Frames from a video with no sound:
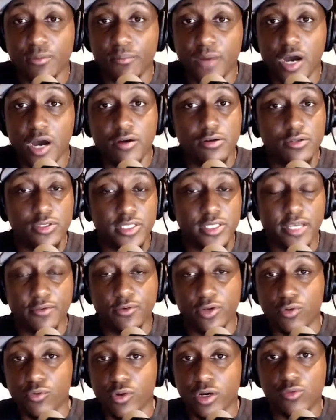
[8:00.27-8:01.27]
Kamara was
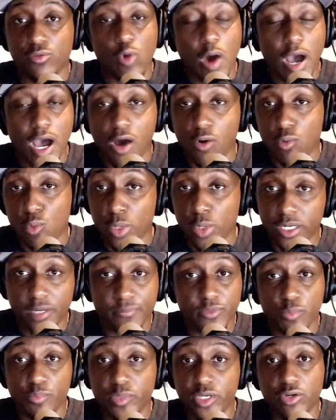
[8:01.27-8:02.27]
able to run wild, run up
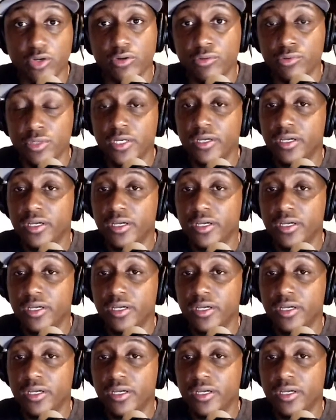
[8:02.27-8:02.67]
the middle,